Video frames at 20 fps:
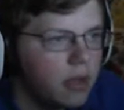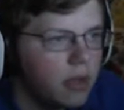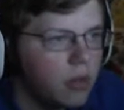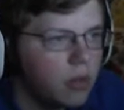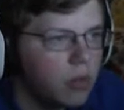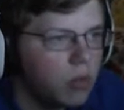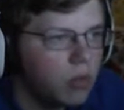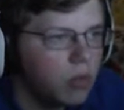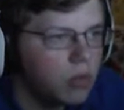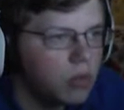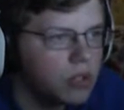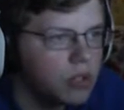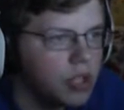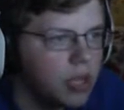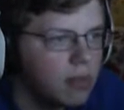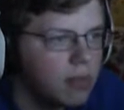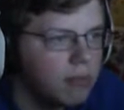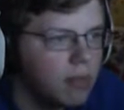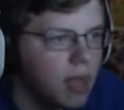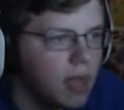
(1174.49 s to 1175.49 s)
and then we'll
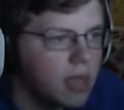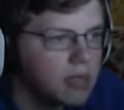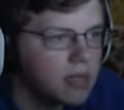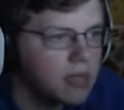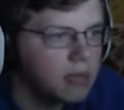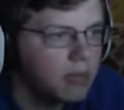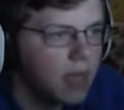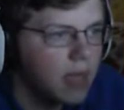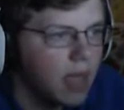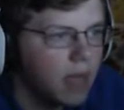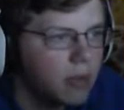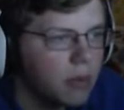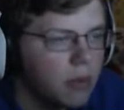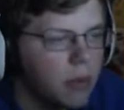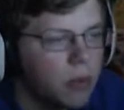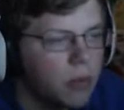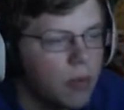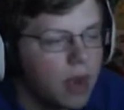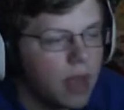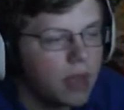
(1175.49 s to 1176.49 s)
Jade Blossom
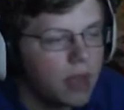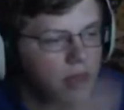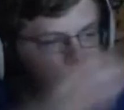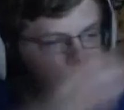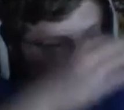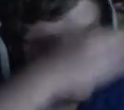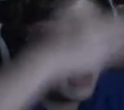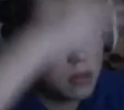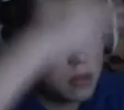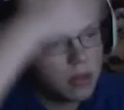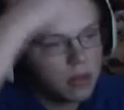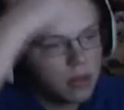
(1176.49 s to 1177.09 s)
and we'll Wrath,